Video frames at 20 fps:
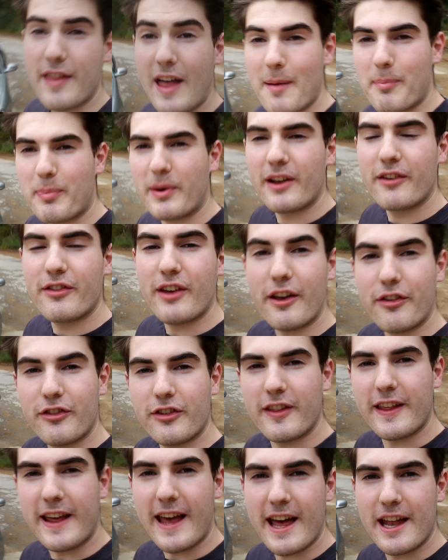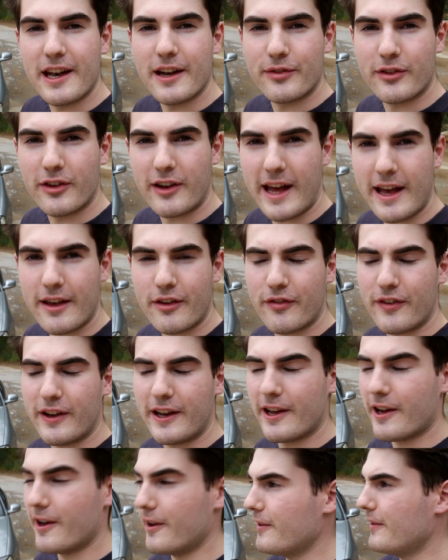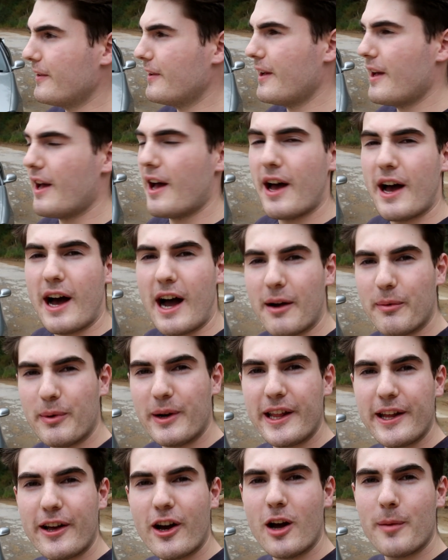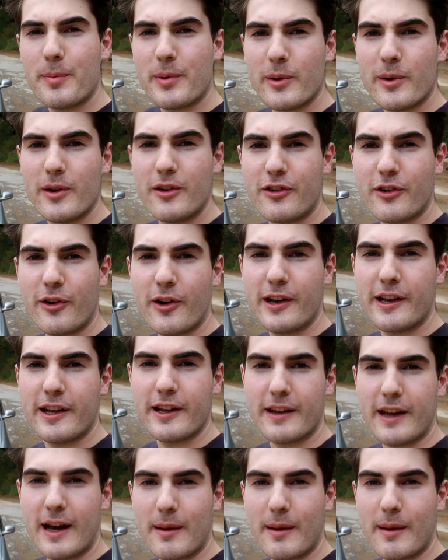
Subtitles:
That brings us to the end of today's video. I really hope you enjoyed it.